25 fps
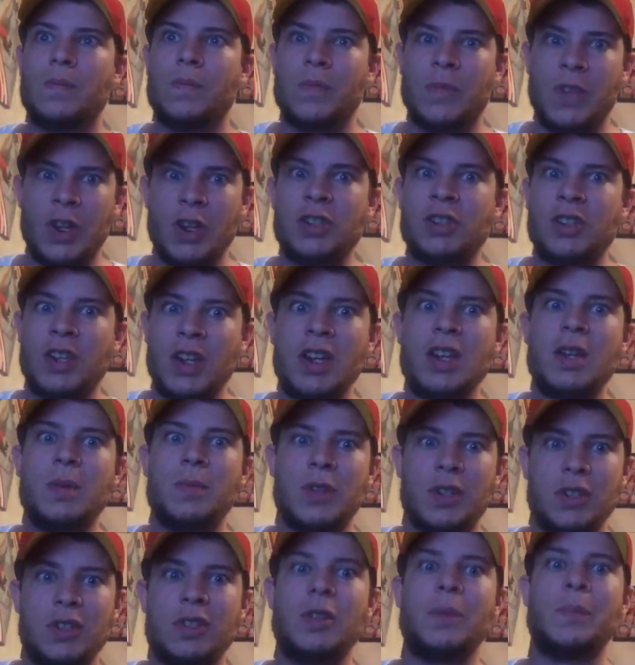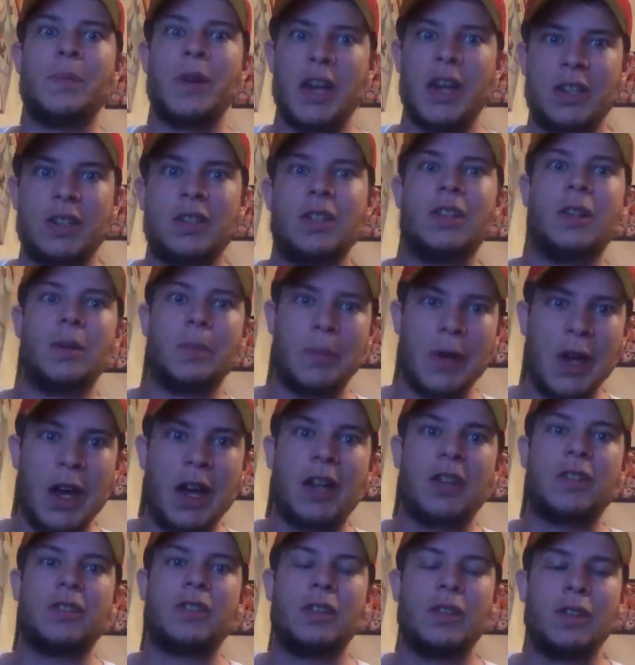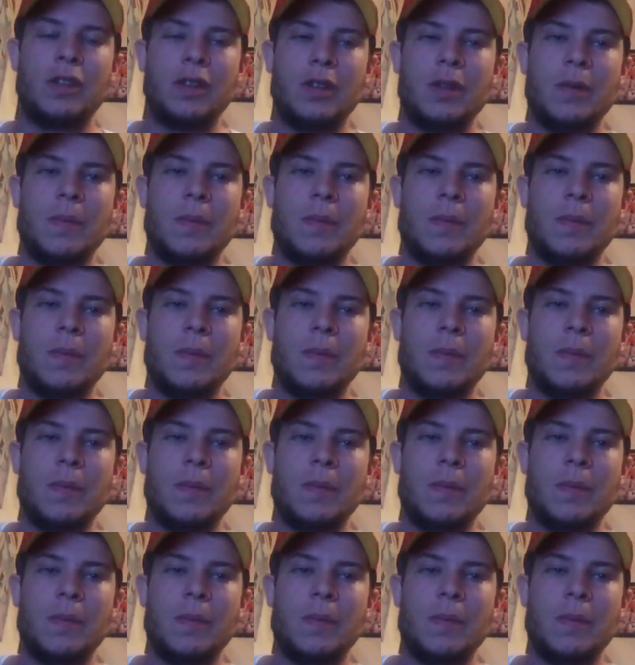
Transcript: This team is the best of the best.